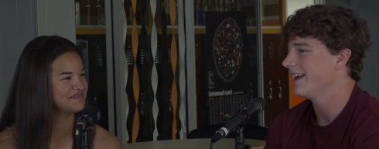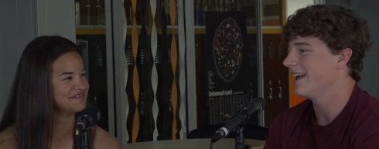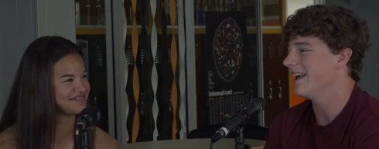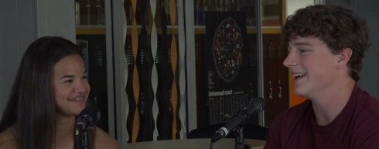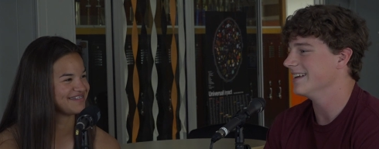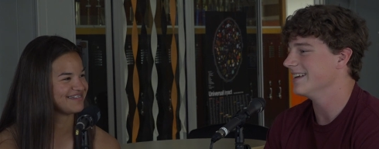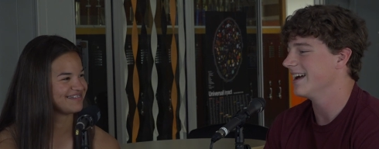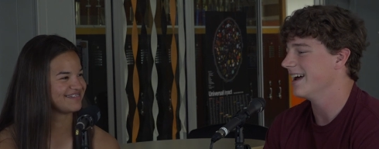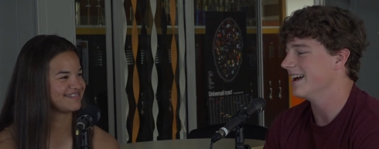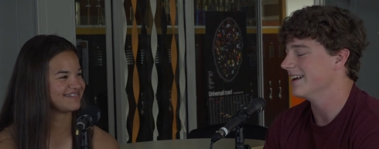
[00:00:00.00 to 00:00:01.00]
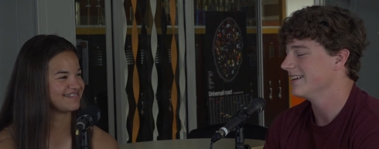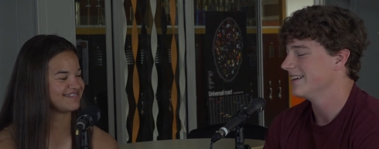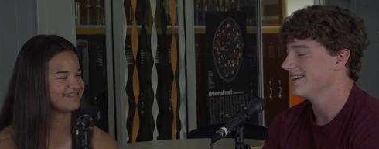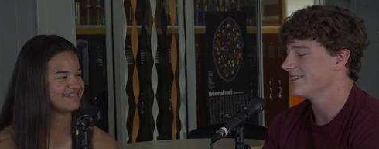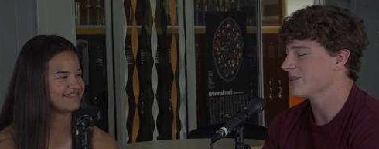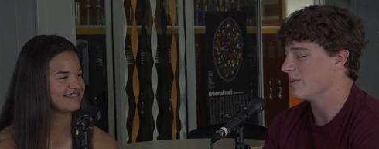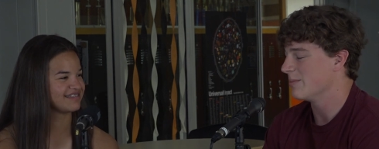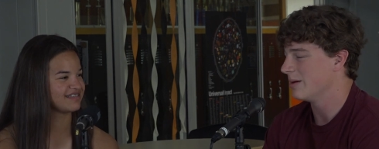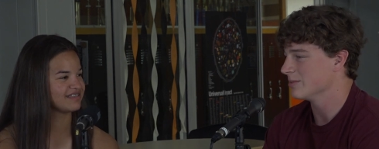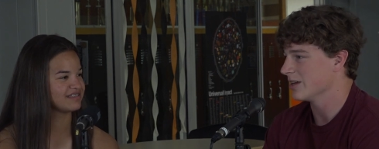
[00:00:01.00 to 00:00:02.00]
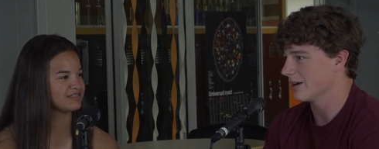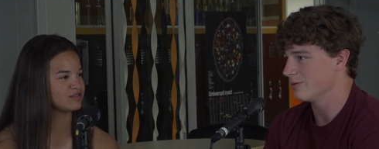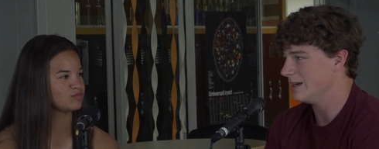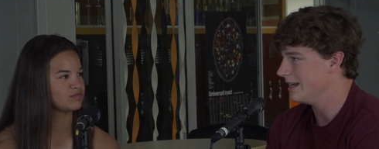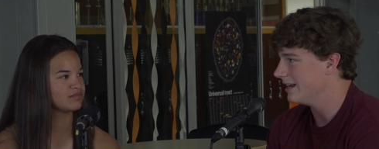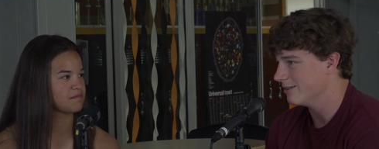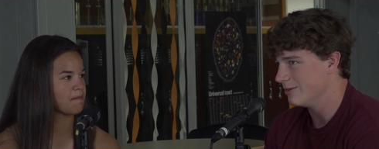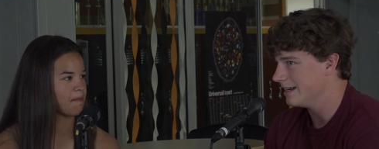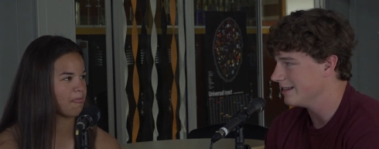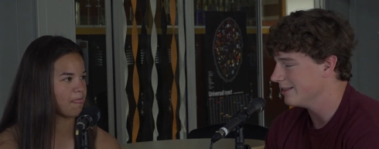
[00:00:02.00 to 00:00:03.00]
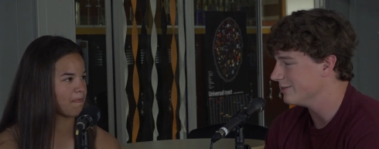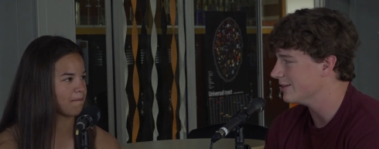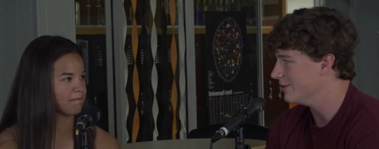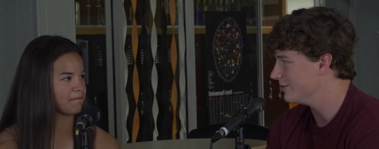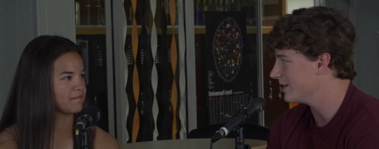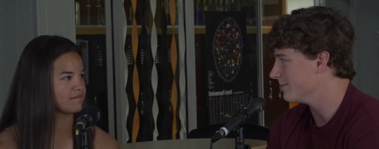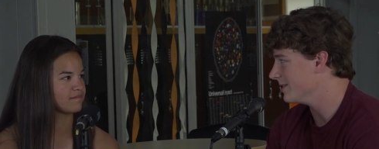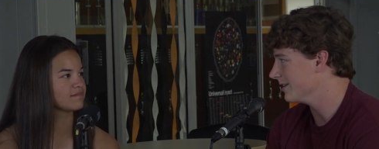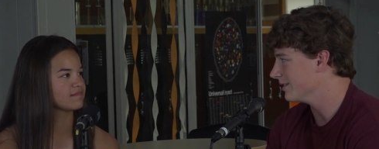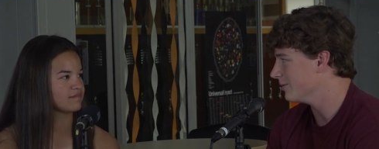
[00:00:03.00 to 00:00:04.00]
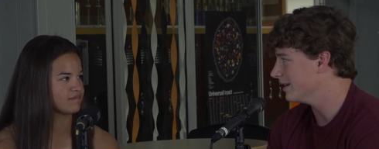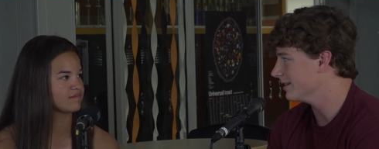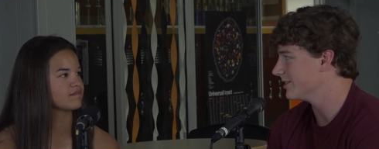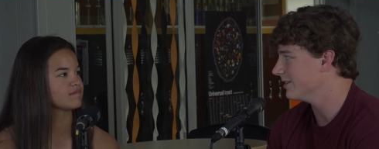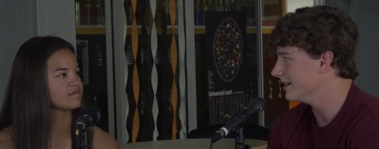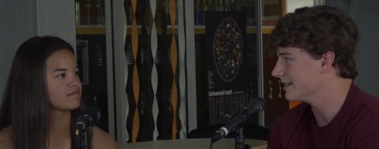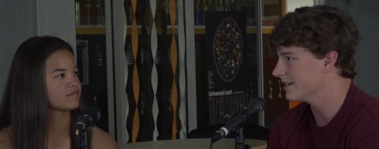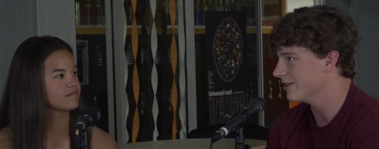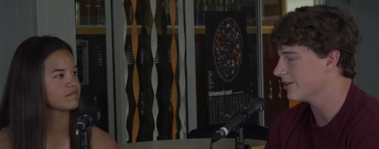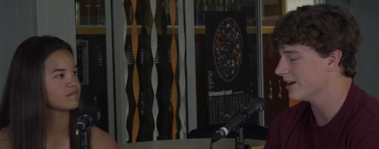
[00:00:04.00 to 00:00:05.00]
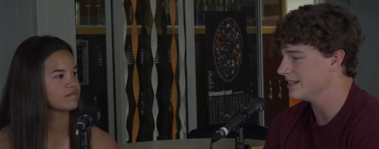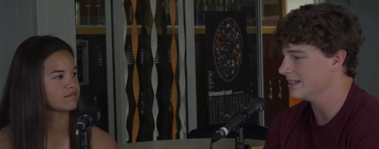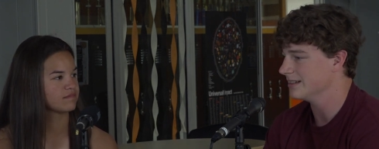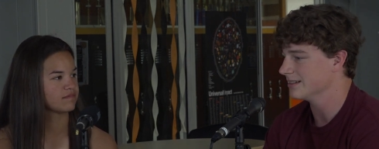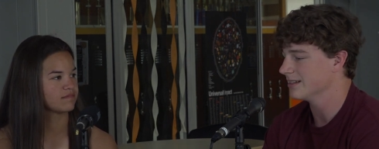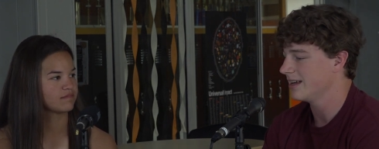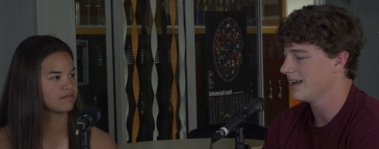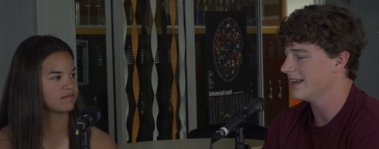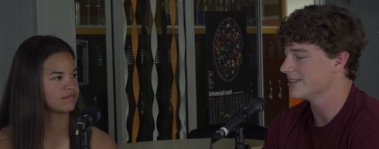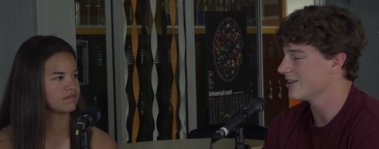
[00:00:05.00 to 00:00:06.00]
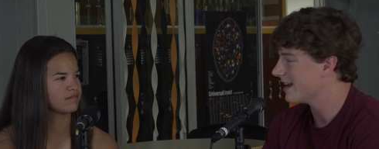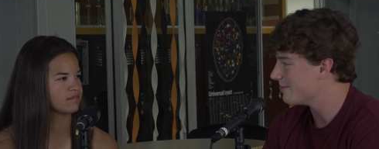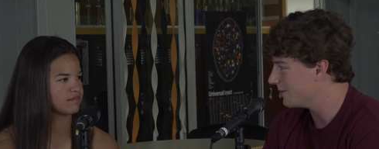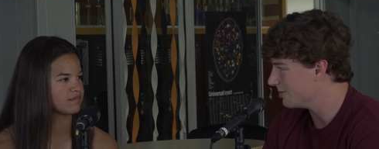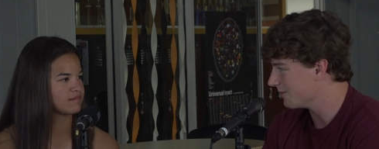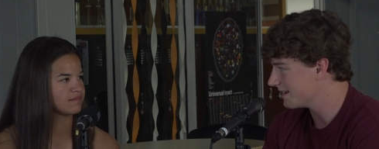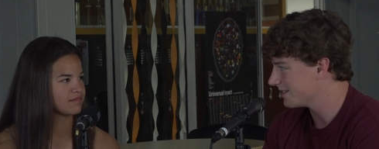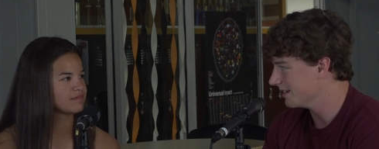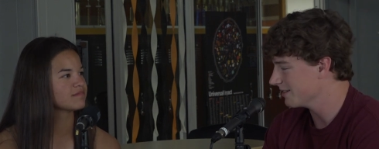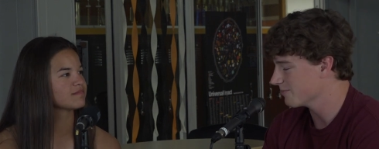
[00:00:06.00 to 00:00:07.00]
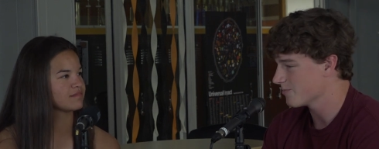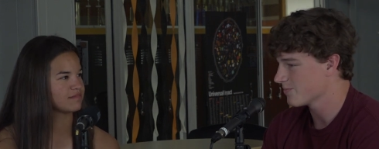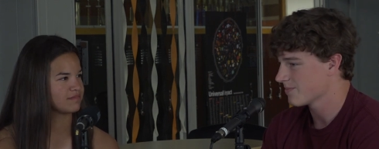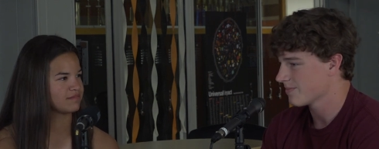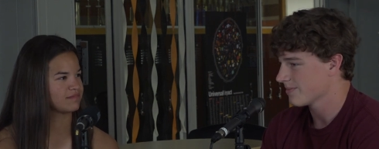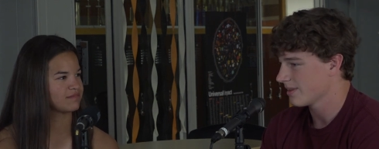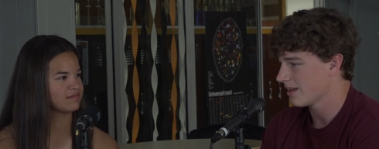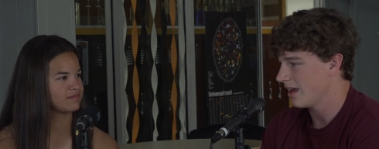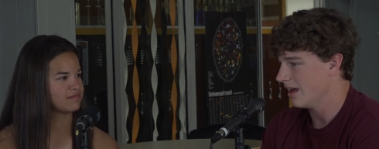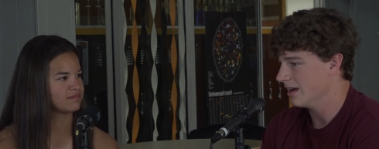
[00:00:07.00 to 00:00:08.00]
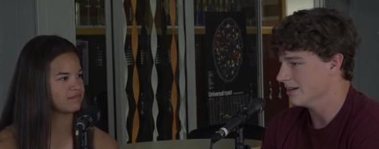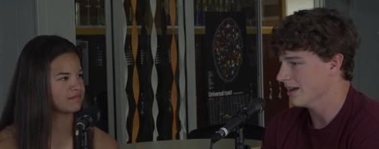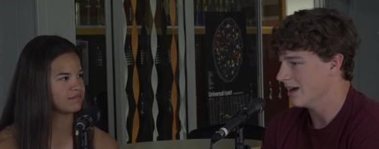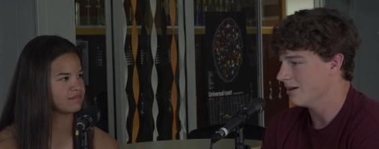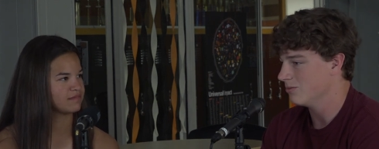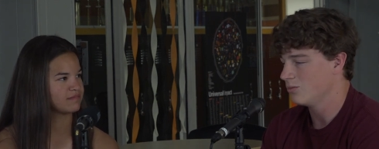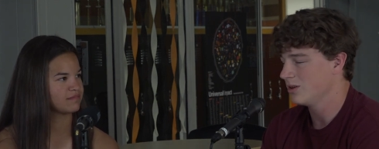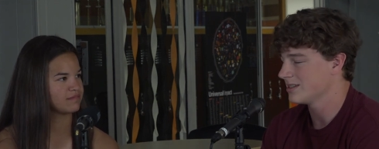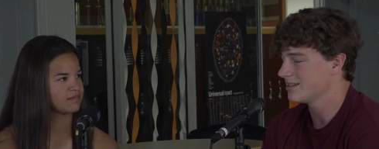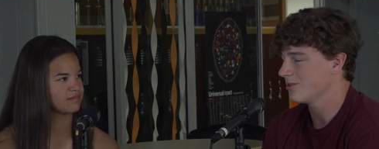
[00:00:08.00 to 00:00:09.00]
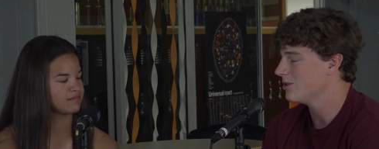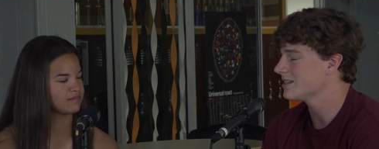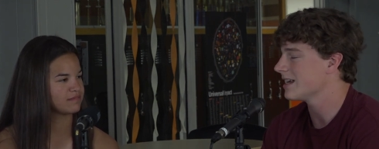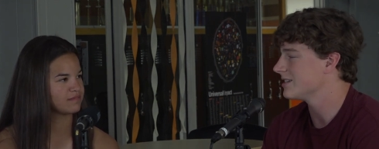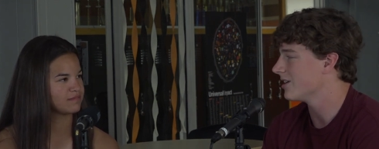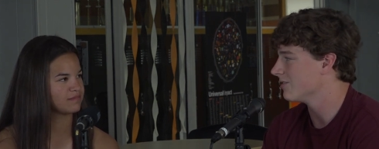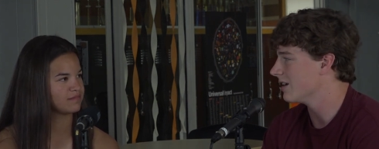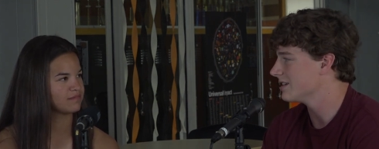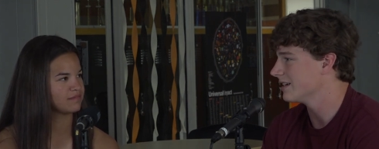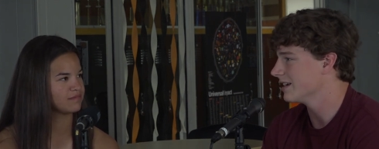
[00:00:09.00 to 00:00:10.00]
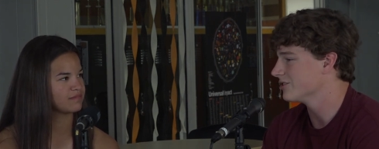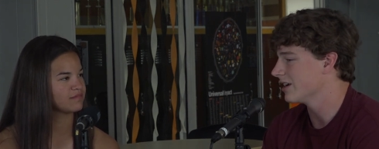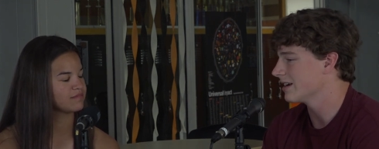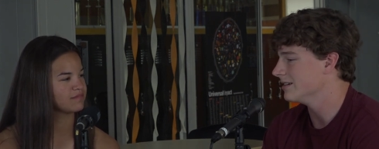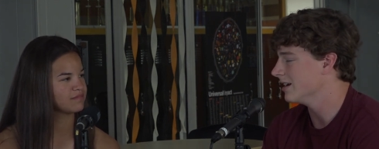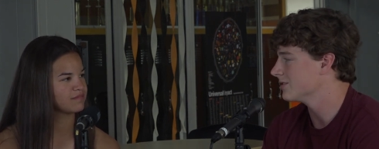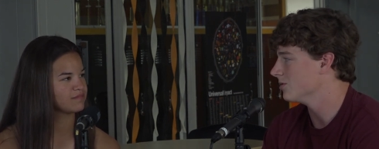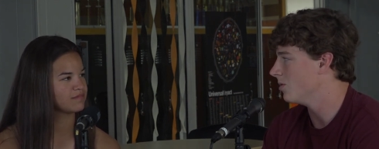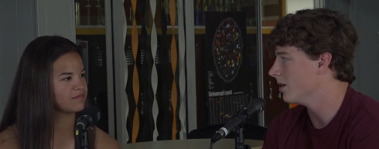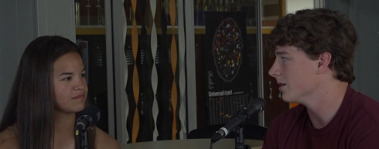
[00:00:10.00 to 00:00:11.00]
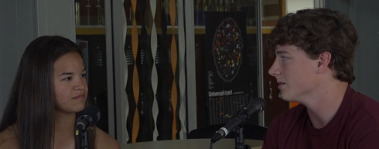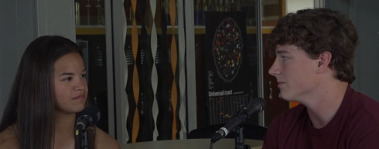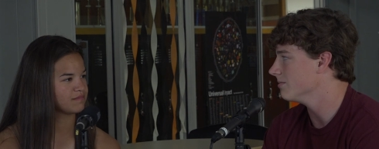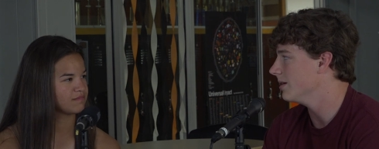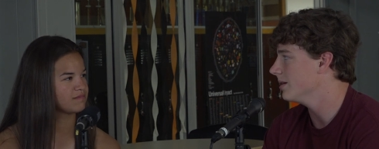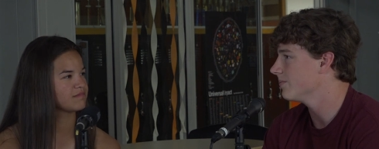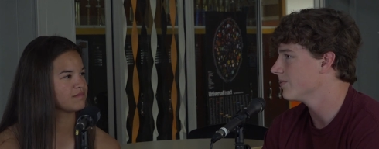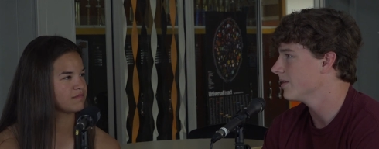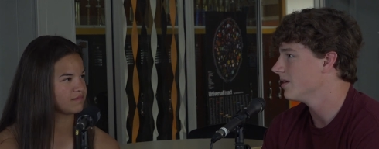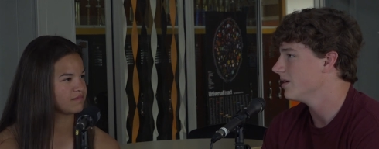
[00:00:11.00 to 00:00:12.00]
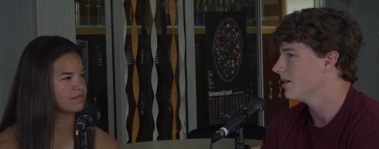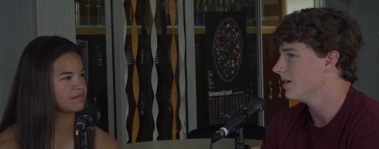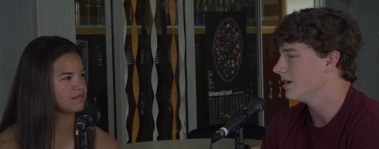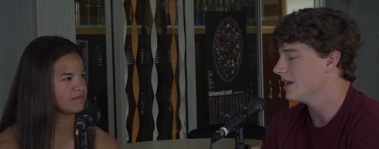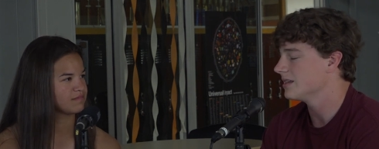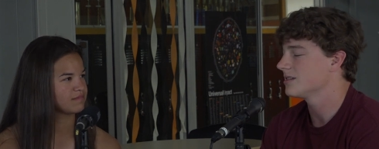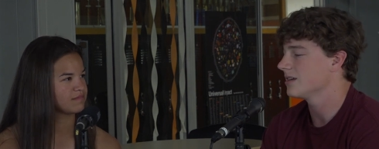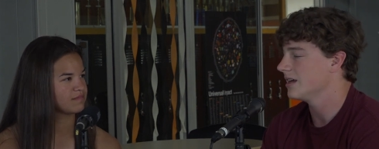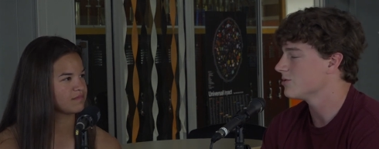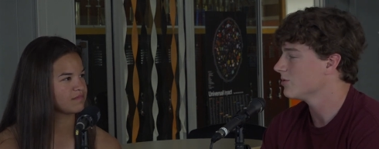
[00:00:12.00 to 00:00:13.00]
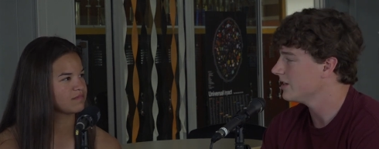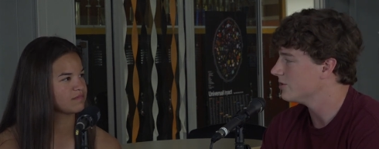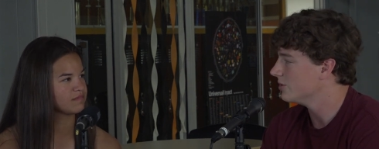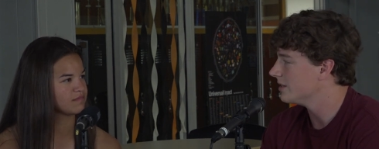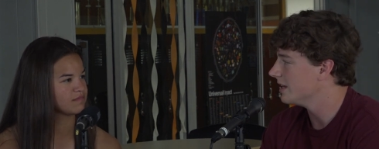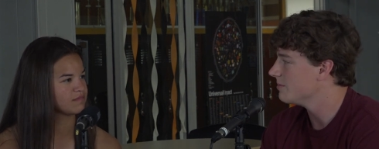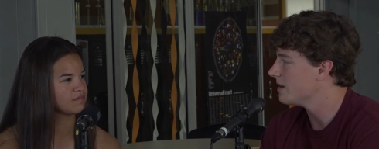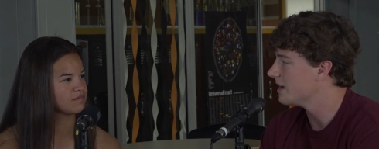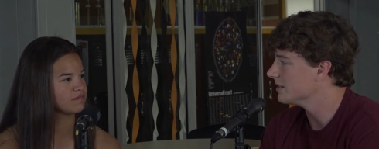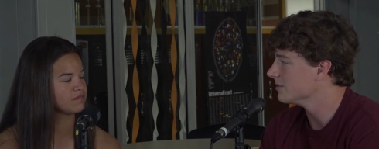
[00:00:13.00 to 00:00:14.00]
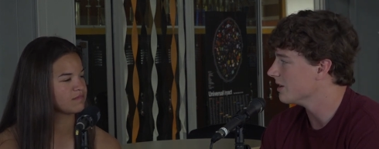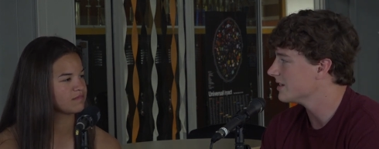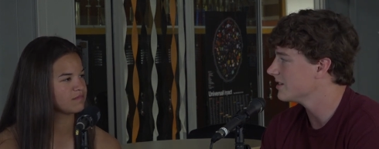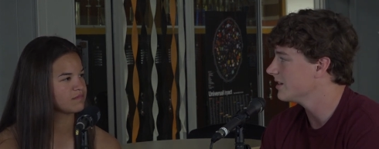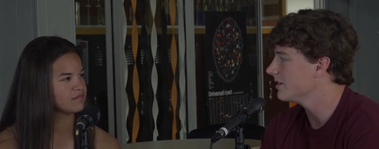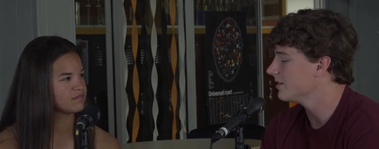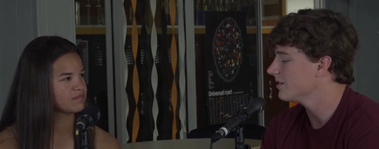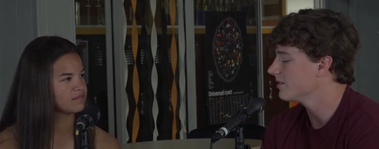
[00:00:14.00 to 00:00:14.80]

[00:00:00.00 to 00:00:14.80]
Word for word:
Speaker 1: and uh, so my mom's like, "We need we need Luke to do something during the winter so he doesn't go crazy." And and so I got put in wrestling, and uh, once once I started wrestling, it was like a duck to water. But it's it's a really cool thing because in wrestling,